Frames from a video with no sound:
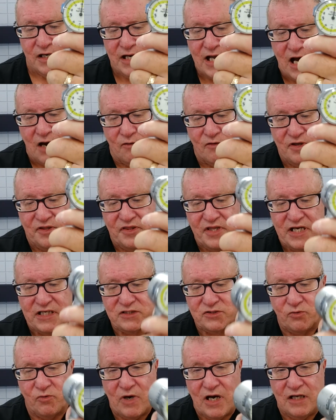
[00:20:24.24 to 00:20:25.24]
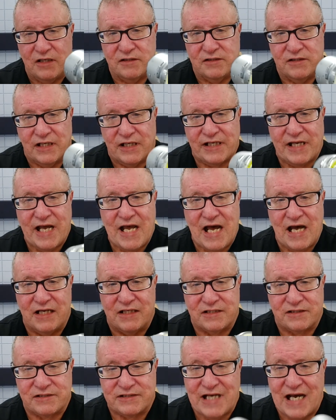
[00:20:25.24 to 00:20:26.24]
Now with this one, again,
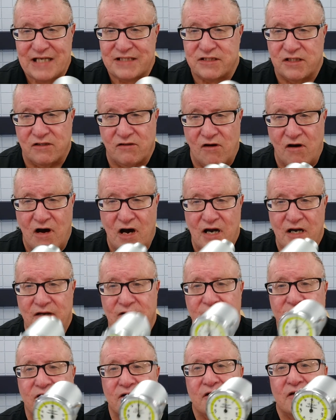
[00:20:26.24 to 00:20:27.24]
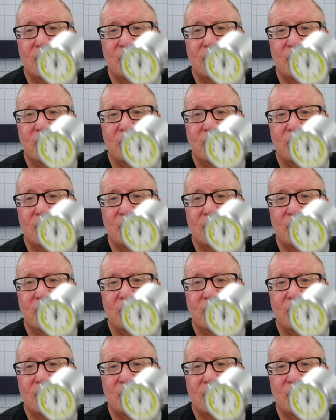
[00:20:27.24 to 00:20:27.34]
it takes a lot of